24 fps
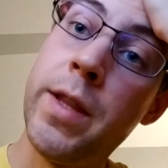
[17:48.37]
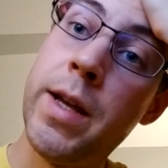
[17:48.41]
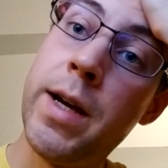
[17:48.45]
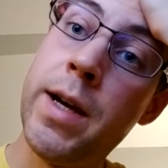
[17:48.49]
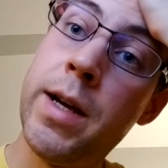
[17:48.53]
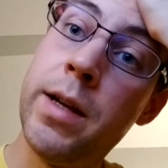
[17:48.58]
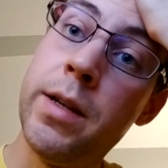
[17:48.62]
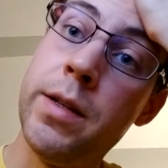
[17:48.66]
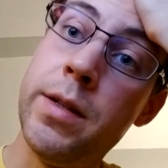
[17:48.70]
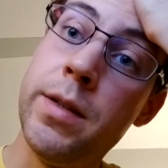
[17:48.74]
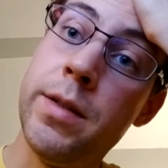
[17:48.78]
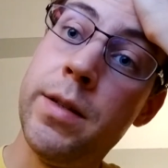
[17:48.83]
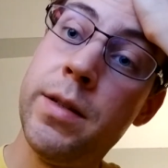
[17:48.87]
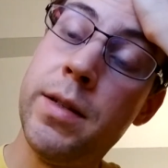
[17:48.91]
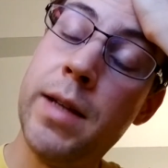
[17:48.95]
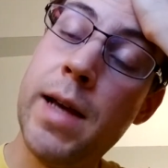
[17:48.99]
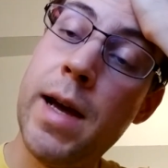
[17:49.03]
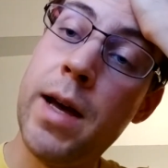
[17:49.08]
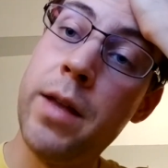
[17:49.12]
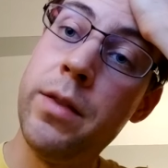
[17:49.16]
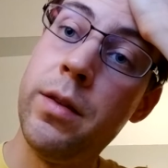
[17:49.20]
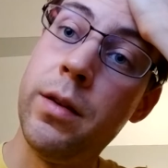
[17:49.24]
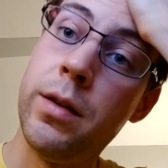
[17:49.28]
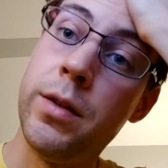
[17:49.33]
that is
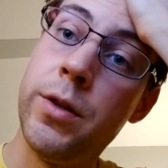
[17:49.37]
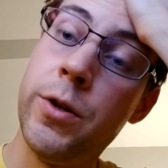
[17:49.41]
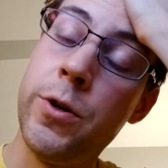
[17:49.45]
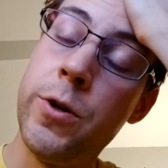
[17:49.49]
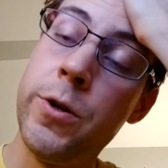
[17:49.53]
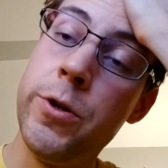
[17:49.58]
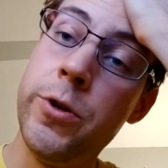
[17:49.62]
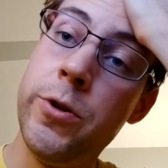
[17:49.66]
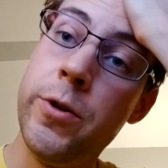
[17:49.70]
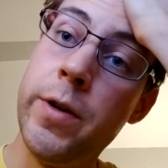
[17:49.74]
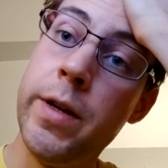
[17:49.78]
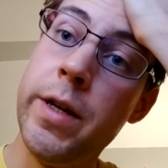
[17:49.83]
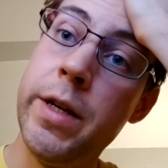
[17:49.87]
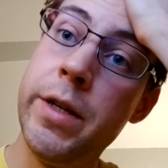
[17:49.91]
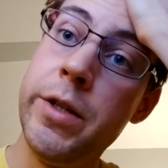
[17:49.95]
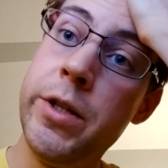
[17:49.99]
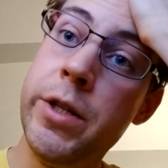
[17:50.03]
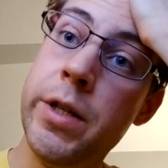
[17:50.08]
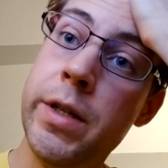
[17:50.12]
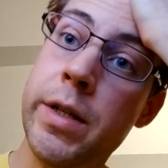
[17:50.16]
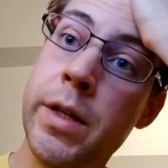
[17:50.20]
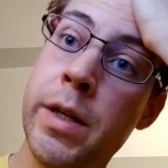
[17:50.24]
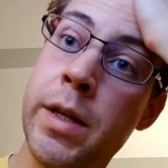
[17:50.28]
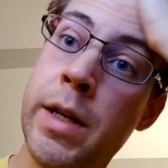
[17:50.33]
Catholic Church
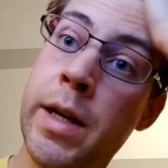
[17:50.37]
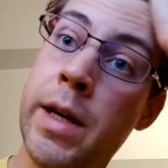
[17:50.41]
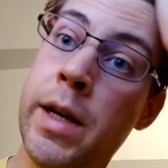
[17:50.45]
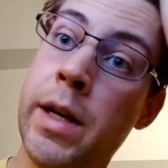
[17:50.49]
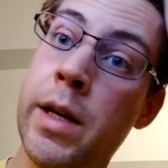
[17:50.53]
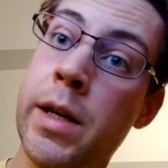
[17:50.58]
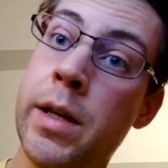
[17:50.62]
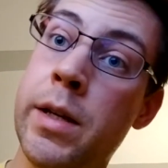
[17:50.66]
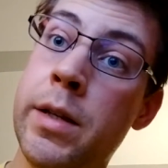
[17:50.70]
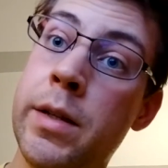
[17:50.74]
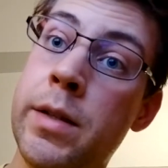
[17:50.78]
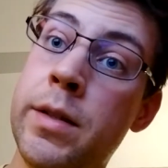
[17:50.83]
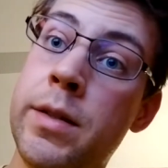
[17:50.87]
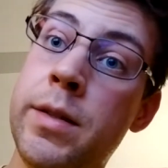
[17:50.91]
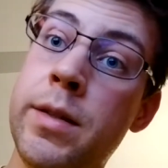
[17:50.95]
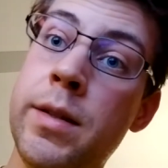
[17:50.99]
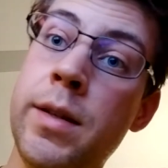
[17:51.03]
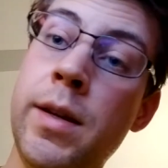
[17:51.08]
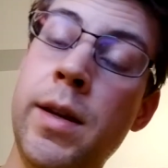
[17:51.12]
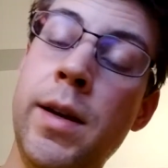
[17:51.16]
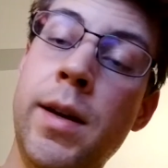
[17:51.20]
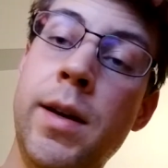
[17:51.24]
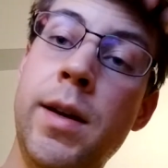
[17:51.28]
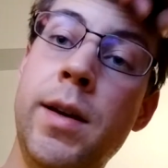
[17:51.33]
tradition, and
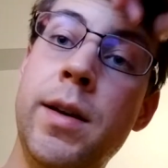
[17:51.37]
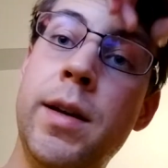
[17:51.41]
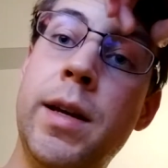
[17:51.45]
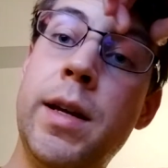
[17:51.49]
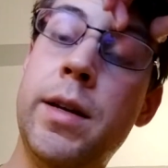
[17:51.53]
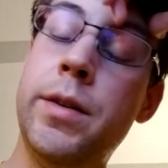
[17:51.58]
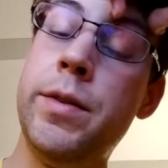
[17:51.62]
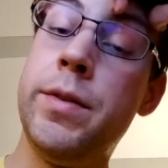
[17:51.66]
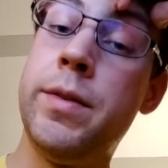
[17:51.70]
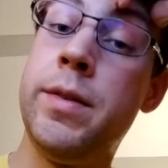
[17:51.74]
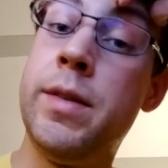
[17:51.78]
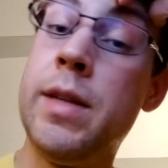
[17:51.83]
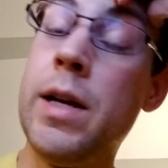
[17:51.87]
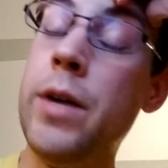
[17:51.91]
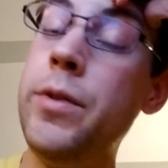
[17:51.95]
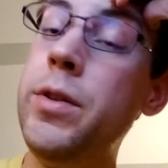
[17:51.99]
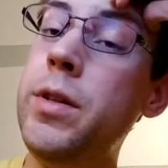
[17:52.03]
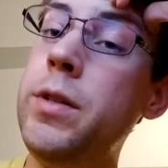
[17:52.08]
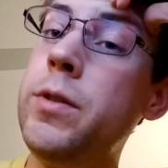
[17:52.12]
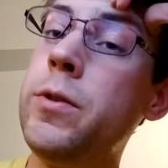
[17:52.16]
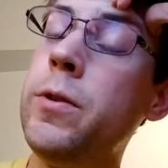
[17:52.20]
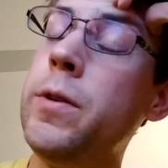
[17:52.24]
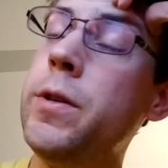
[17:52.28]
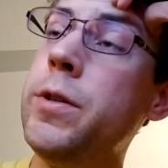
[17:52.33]

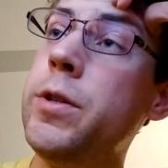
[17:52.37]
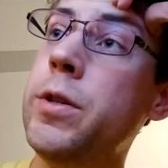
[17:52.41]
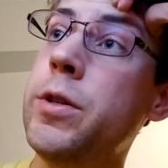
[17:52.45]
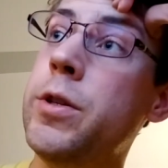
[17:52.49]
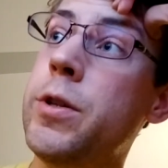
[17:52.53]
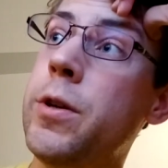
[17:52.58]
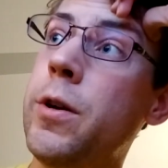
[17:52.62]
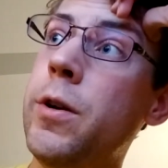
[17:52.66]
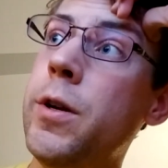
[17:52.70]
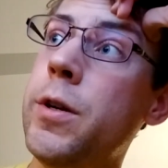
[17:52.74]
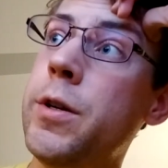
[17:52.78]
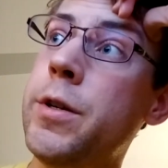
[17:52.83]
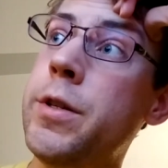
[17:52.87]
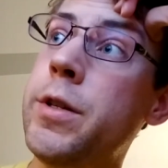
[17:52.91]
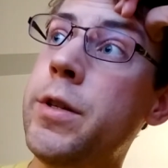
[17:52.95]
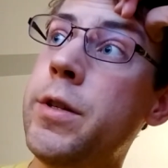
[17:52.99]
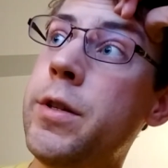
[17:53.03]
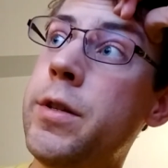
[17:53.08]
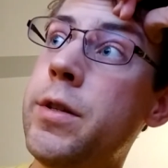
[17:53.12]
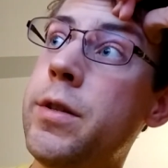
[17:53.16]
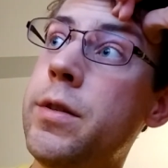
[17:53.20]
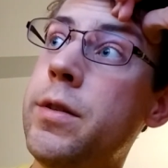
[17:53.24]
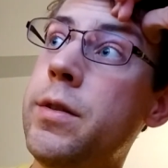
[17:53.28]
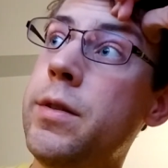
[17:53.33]
Southeast Christian
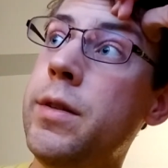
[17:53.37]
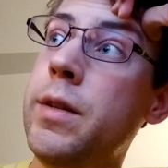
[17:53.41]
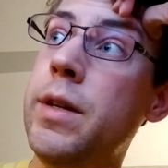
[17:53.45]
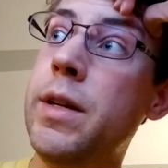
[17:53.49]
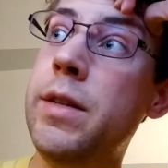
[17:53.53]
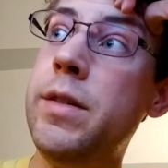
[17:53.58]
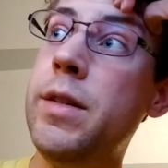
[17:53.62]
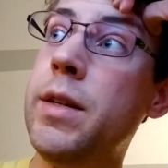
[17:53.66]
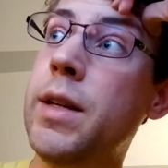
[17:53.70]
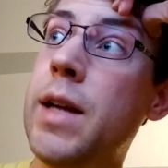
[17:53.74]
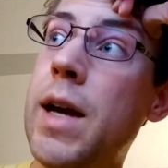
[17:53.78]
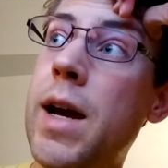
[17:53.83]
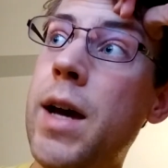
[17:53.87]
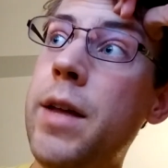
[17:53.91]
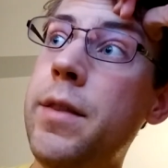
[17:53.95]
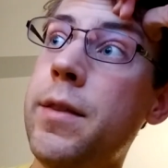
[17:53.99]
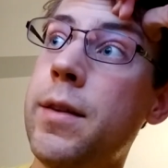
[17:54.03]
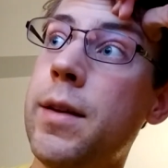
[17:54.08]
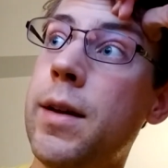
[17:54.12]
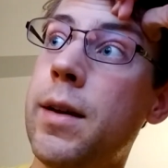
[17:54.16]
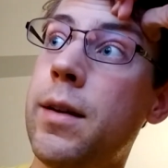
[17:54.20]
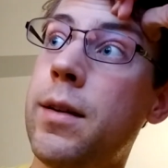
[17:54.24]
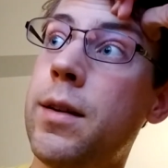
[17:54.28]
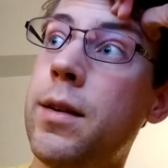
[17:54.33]
Church isn't
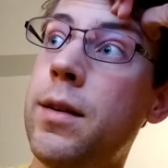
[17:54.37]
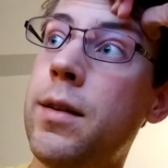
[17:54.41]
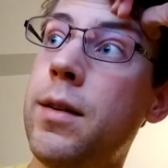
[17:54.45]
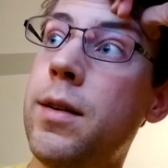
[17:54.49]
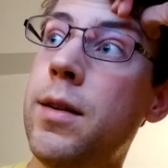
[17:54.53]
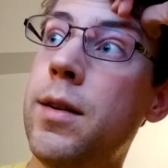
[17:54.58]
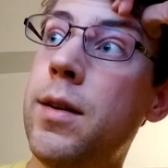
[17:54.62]
Catholic.